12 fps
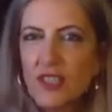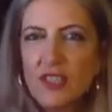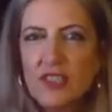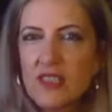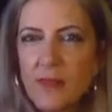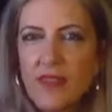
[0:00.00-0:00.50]

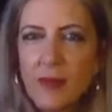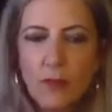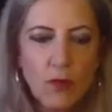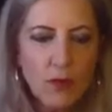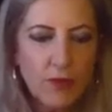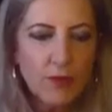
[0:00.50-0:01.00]
doing
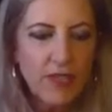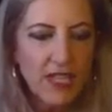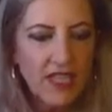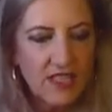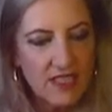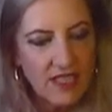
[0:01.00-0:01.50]
something more
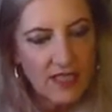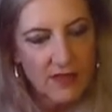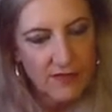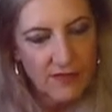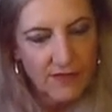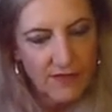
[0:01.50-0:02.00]

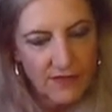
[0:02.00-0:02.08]
creative.